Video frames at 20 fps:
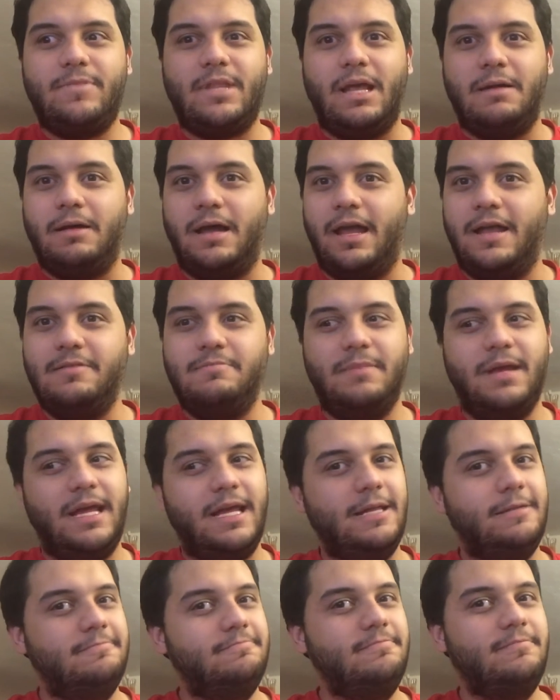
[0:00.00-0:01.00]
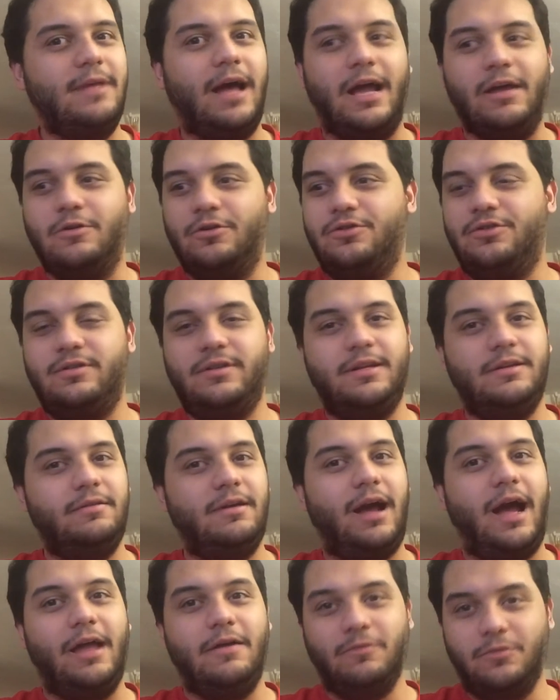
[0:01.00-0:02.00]
a handmade,
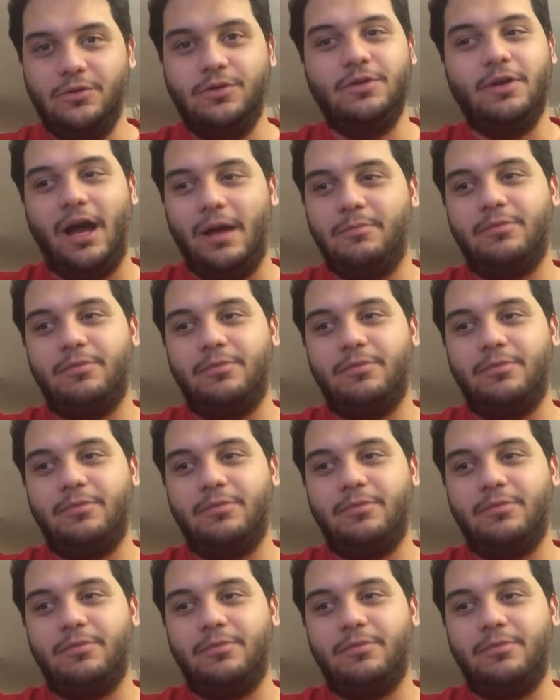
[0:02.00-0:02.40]
I